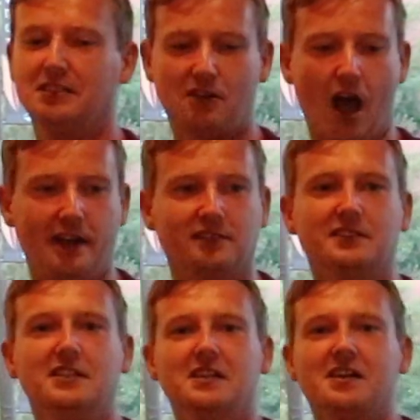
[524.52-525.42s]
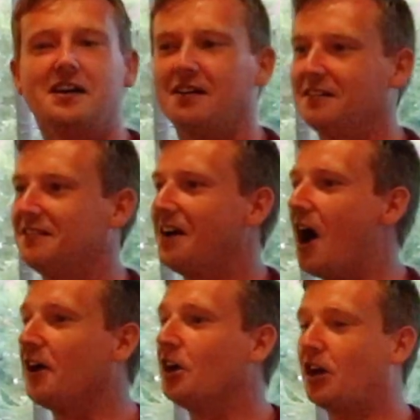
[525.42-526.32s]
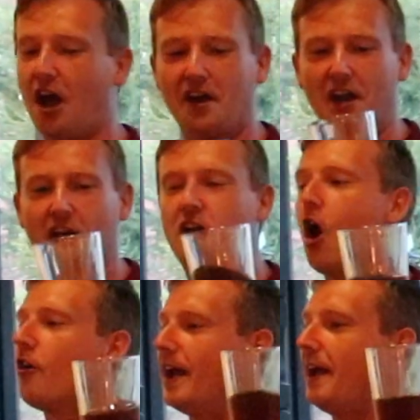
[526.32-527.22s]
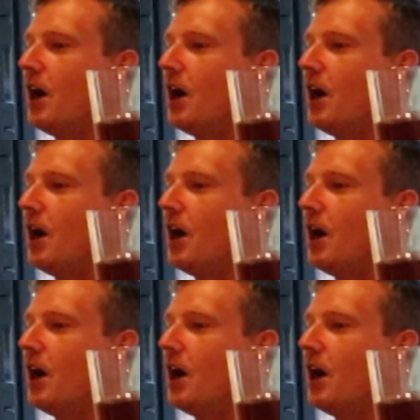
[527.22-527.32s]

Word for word: right? I'm going to coronate